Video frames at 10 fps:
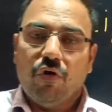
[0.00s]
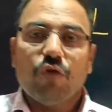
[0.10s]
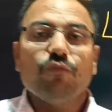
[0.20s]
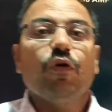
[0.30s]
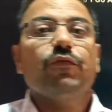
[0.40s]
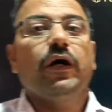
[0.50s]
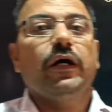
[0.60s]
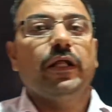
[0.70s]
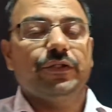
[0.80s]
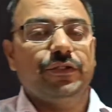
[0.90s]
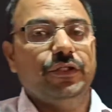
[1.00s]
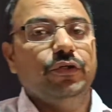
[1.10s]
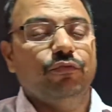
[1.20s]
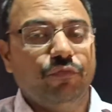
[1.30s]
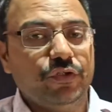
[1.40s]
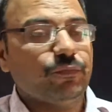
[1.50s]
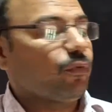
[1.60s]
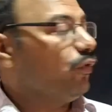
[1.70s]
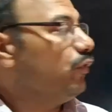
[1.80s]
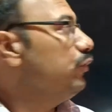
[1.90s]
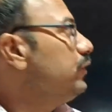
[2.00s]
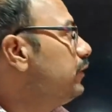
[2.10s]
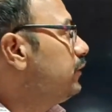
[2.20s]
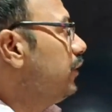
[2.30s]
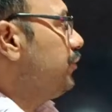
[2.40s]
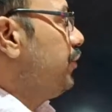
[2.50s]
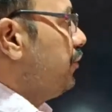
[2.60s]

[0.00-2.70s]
form of the energy which produce